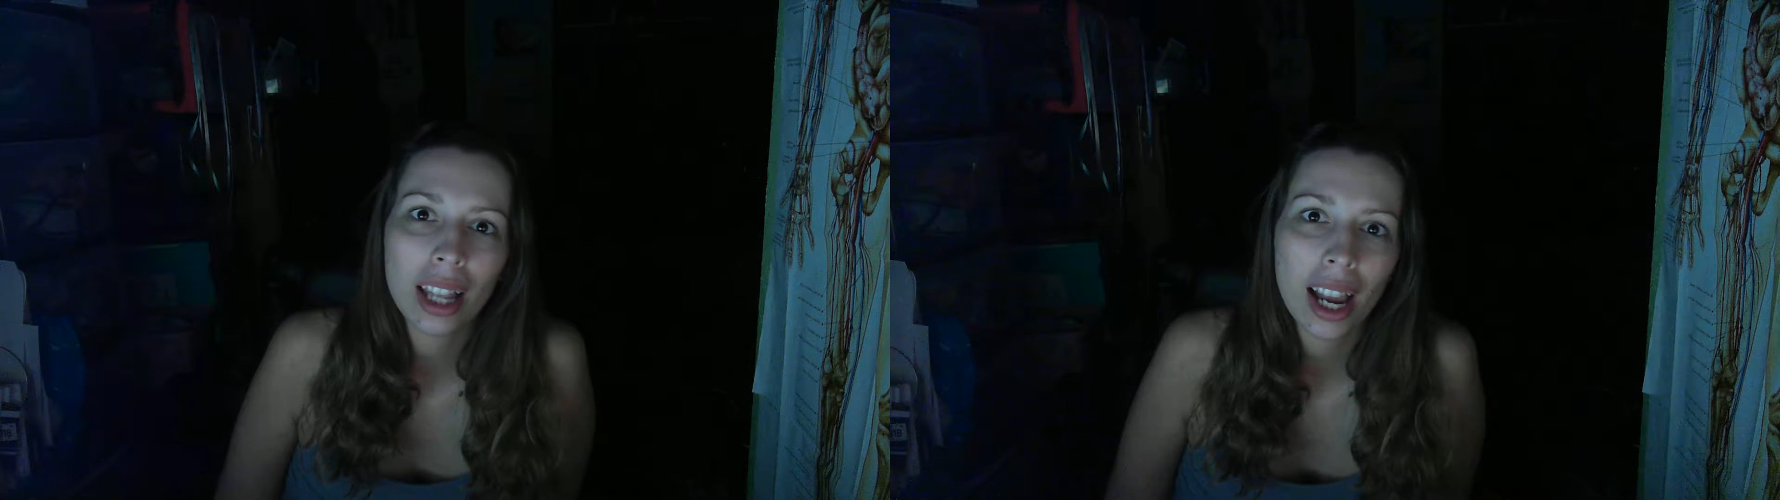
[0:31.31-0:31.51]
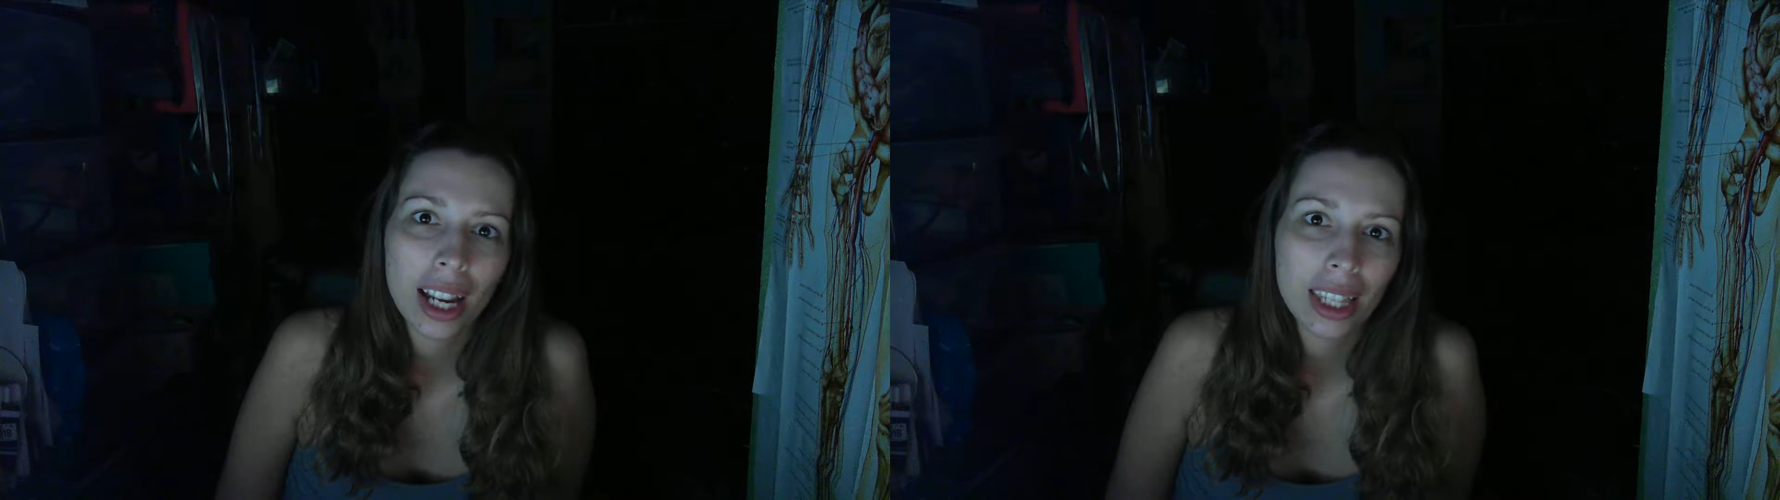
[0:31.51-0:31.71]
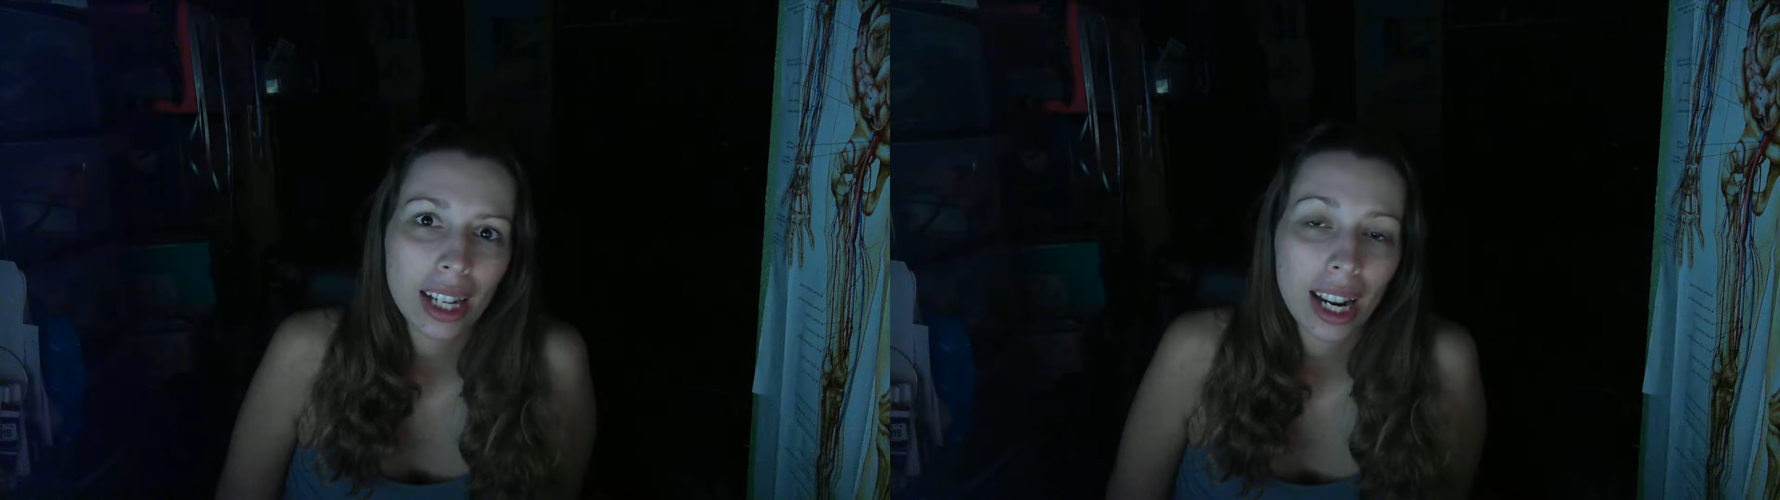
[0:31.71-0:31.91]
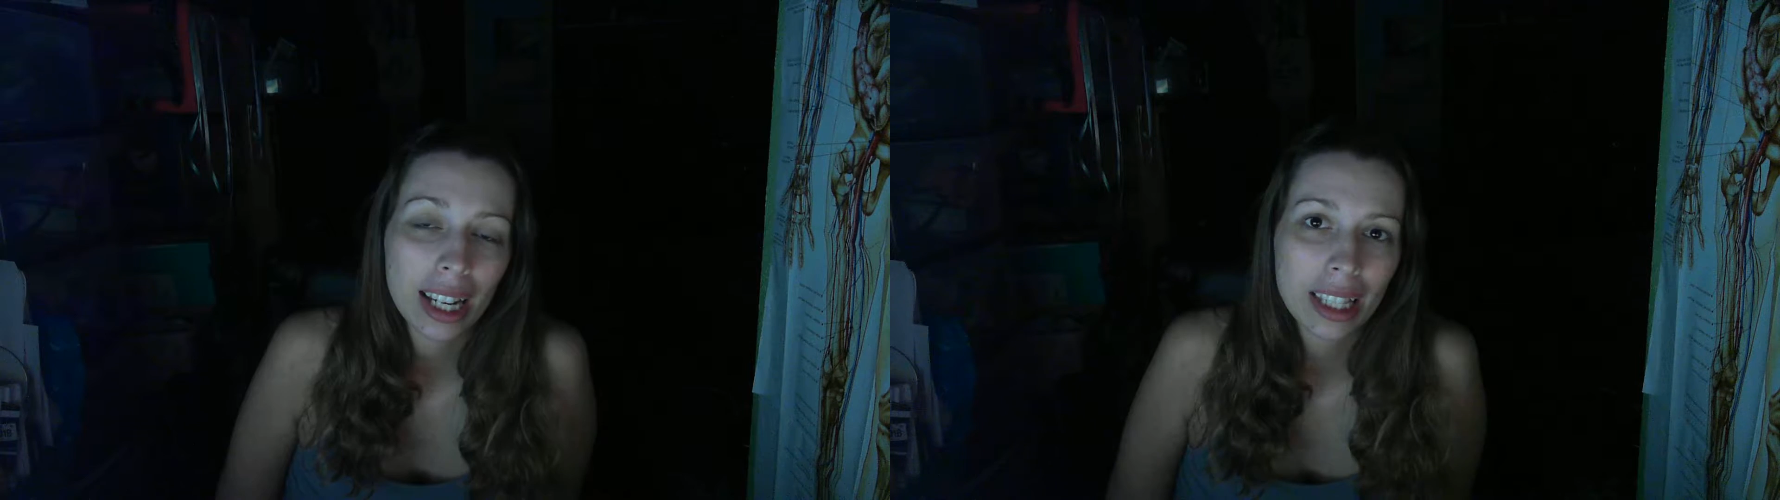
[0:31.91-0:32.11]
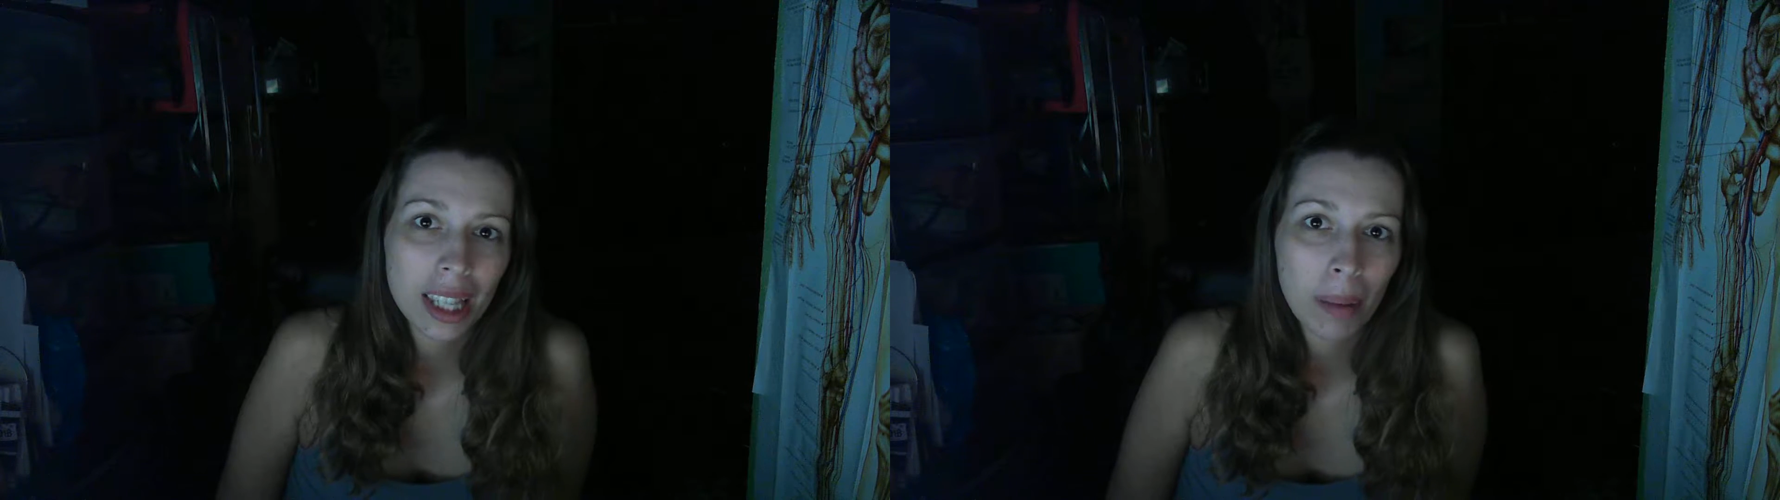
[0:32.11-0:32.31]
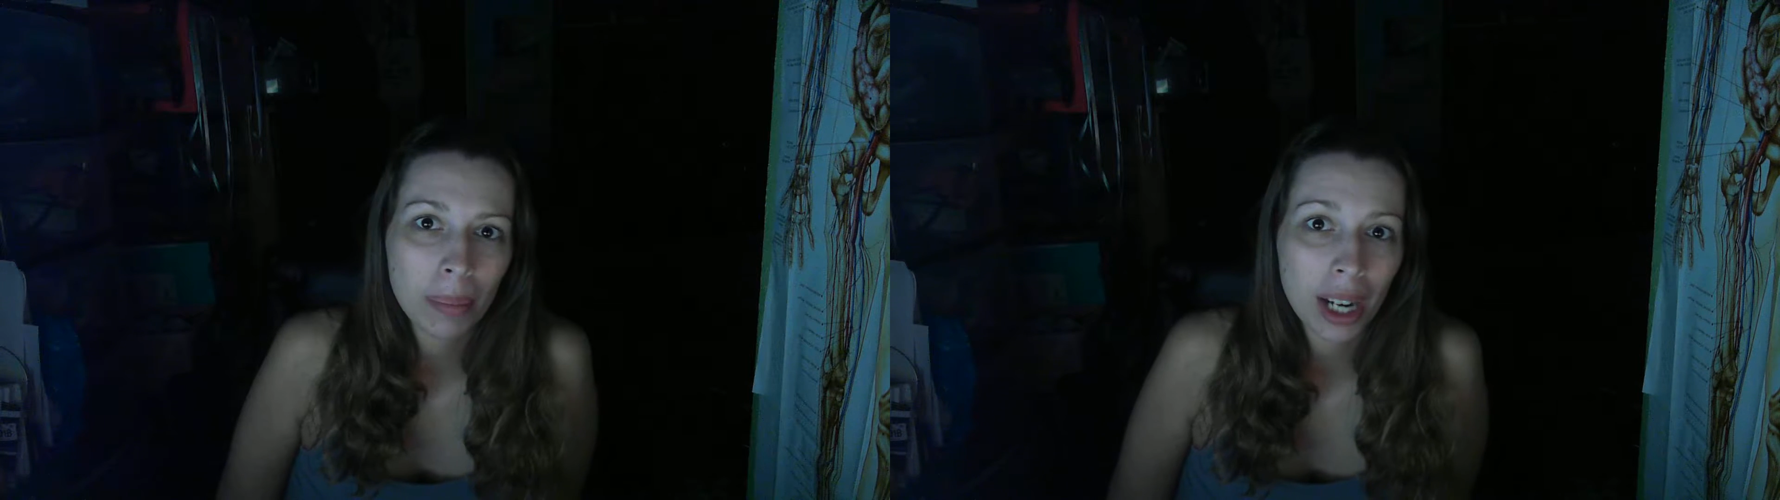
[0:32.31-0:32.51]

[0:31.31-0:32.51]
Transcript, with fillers: line that I accept